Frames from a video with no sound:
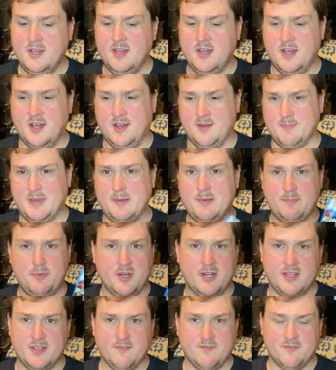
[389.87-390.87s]
Maybe
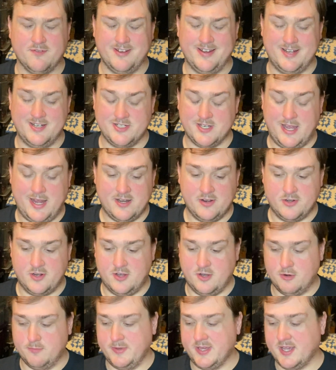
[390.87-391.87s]
put it in the fridge. I don't
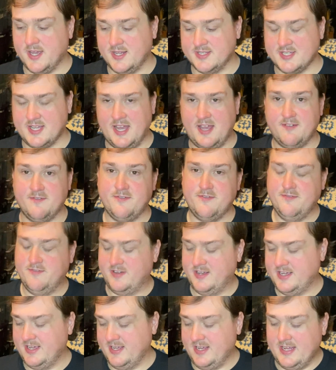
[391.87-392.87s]
know, because
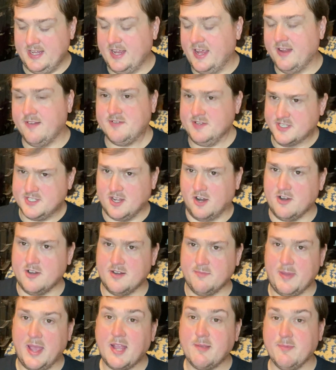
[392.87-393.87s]
it started
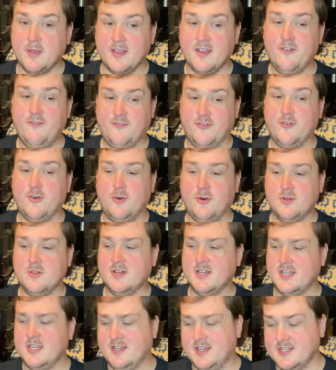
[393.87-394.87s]
to make me full,
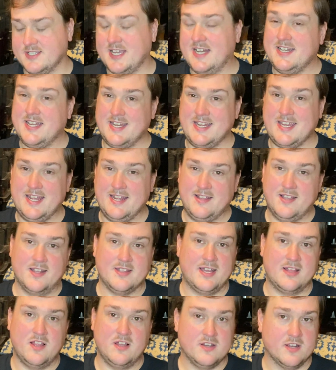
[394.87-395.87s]
because I did eat not
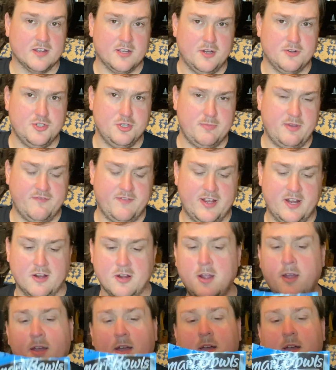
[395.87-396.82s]
that long ago, to be fair.